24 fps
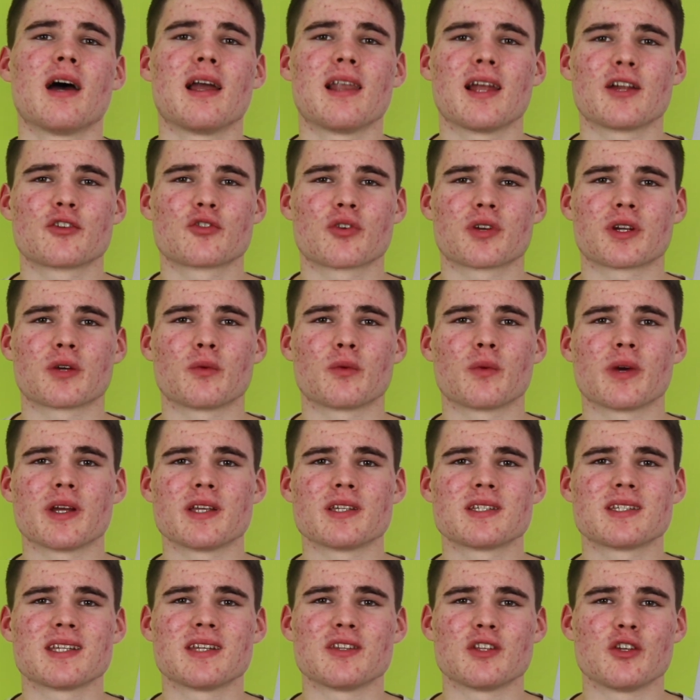electronic
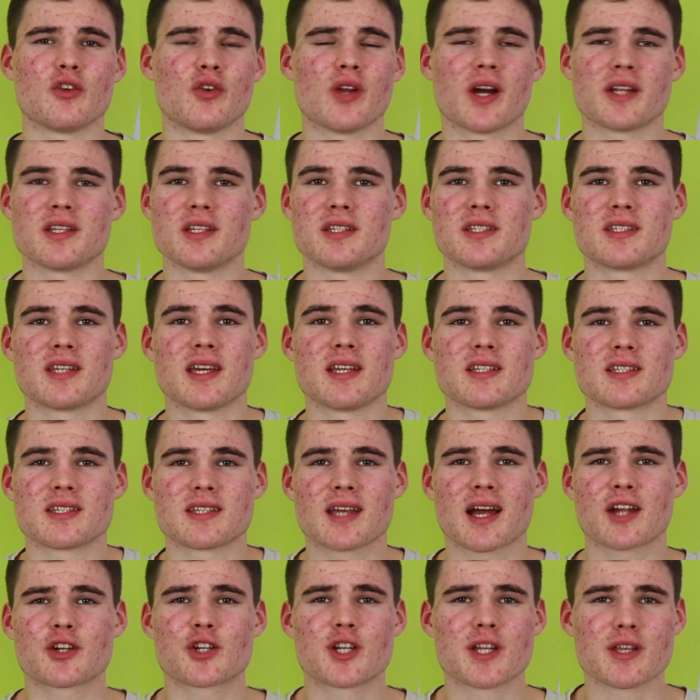waste in the United States is
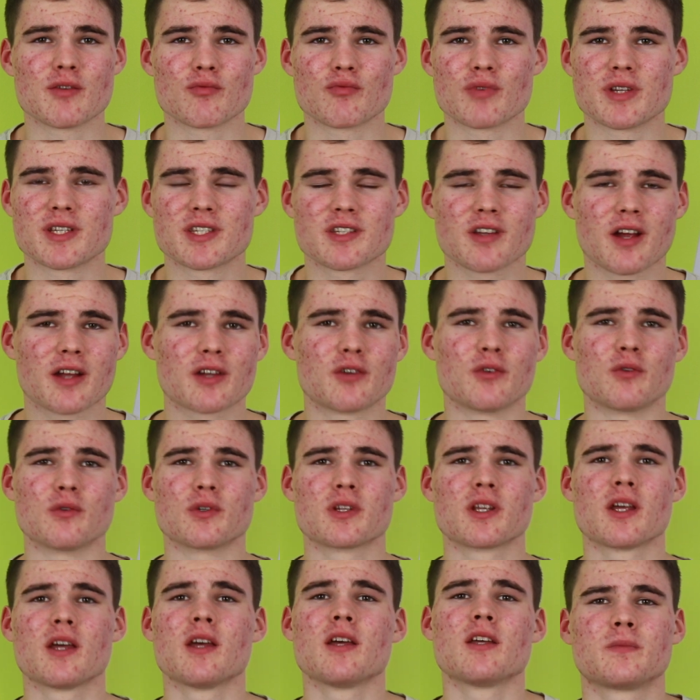actually recycled.